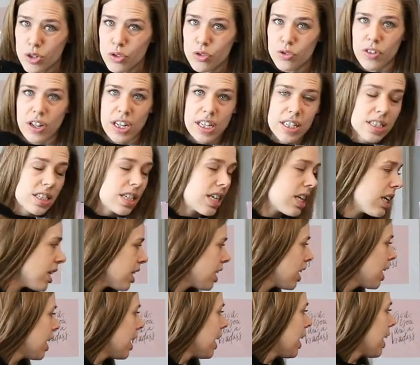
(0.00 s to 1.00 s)
too fancy.
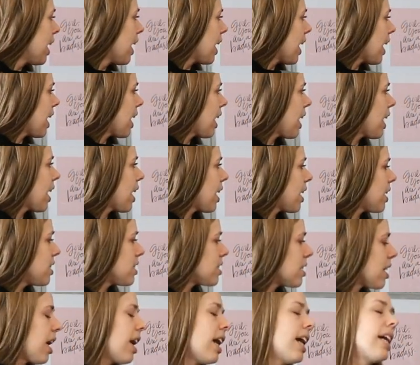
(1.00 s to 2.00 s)

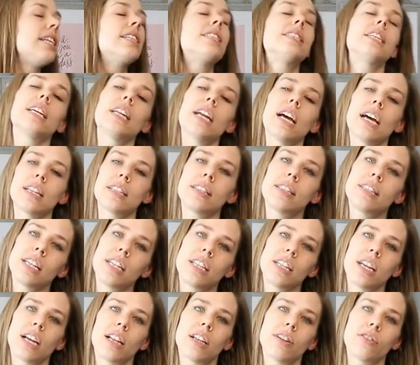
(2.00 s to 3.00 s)
And I did ask
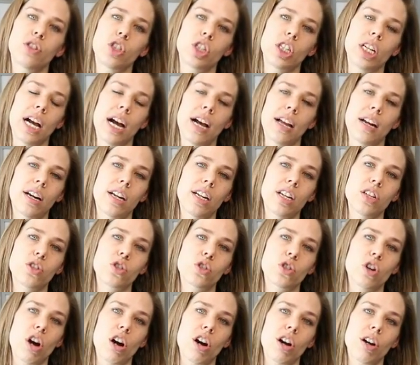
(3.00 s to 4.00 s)
Danielle if she had any
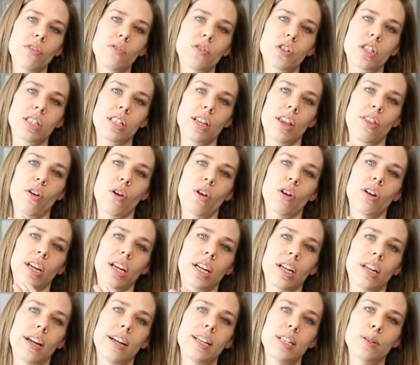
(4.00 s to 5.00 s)
scarves because I thought
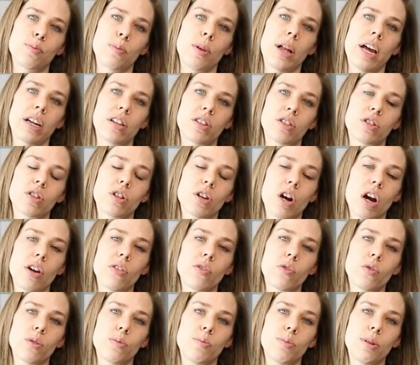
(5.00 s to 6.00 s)
like a nice black
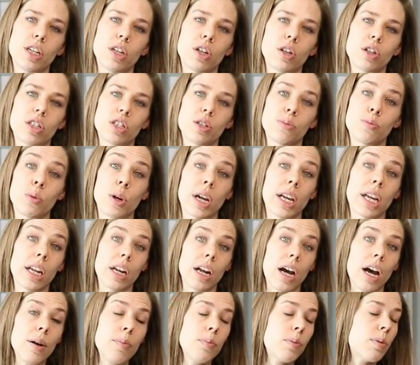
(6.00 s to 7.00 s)
scarf would be good to break it
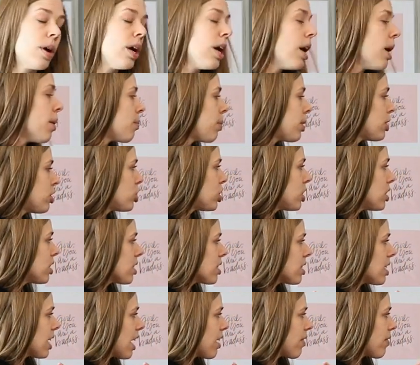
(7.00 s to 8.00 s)
up. But she
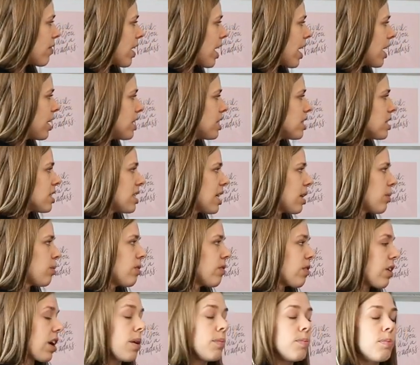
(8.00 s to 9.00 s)
doesn't have that, and instead
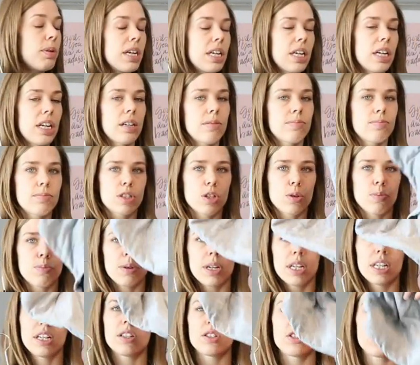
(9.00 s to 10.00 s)
we've got a beanie. So
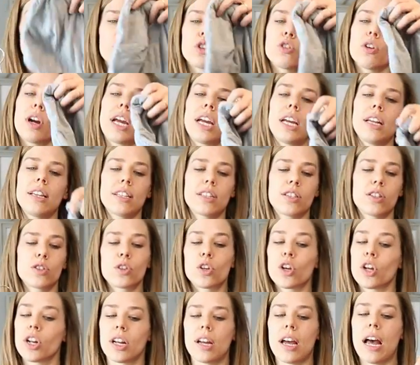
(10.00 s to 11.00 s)
beanies are great. This is
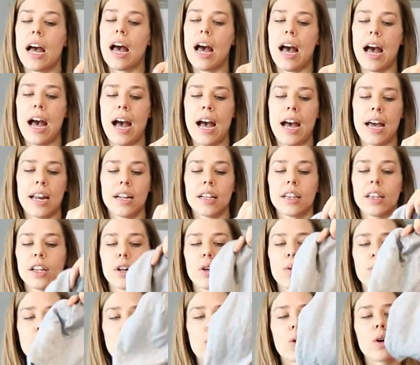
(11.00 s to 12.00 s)
going to add a
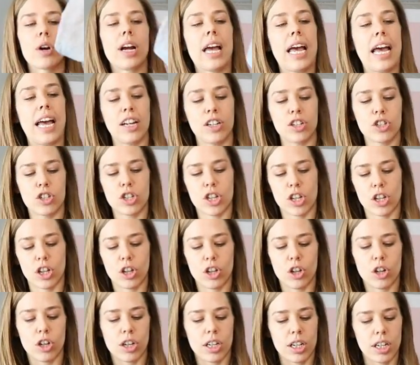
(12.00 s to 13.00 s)
little more edge to the
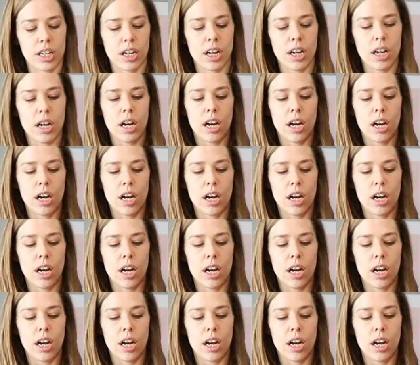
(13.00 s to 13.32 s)
look